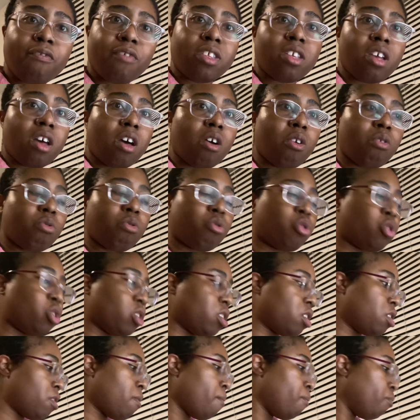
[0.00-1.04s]
in the
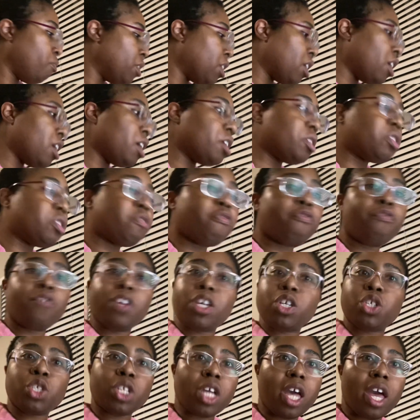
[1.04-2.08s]
ocean. It's
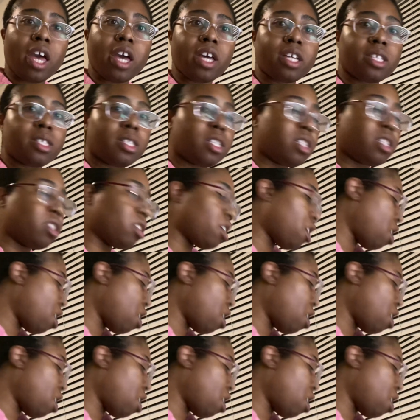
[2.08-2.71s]
fish eggs in the